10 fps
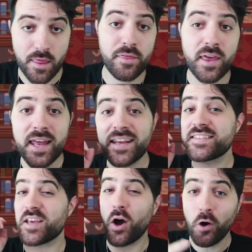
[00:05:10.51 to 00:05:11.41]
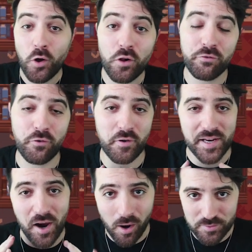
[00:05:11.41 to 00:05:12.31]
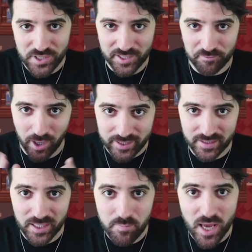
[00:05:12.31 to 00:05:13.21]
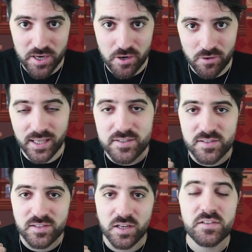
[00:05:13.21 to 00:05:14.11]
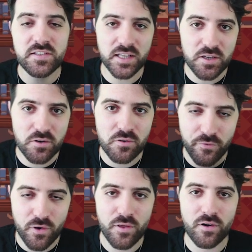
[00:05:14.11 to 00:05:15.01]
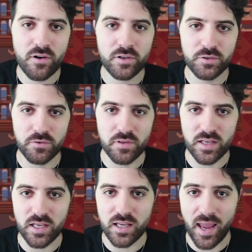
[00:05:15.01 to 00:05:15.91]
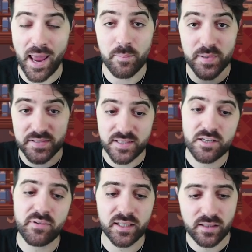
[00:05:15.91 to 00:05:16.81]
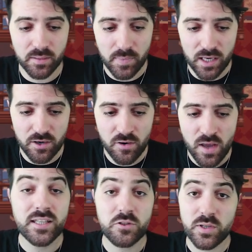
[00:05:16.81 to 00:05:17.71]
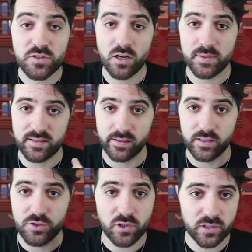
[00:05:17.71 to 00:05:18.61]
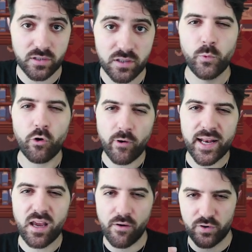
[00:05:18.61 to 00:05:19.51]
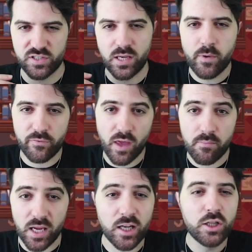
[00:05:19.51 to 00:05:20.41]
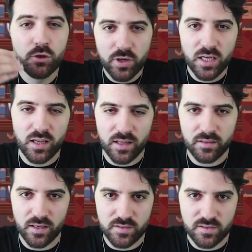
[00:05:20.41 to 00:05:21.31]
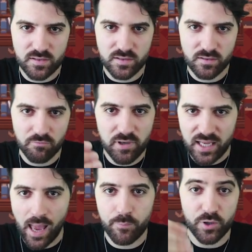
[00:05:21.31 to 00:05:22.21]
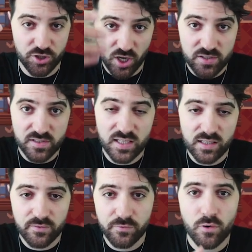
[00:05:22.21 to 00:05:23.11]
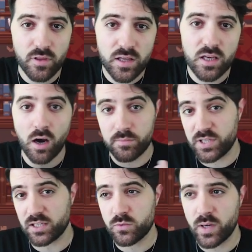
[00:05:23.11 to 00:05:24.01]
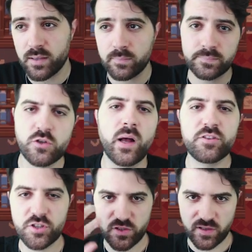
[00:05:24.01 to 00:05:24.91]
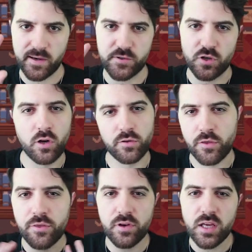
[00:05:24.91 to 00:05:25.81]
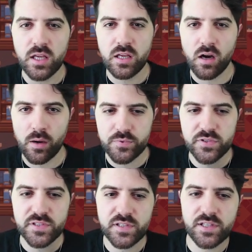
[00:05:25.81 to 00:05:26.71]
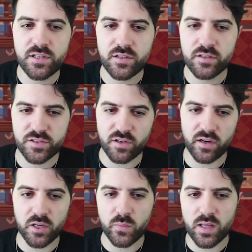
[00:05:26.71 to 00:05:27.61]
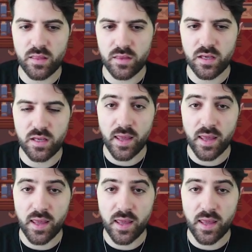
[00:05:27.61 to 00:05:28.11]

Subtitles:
That is all for the object right-click menu. Let's continue further to the NPC right-click menu. This one's gonna be slightly shorter. We already covered some of them, including in this recap we just did for the objects one. So I'll just touch on 3 options here, starting with the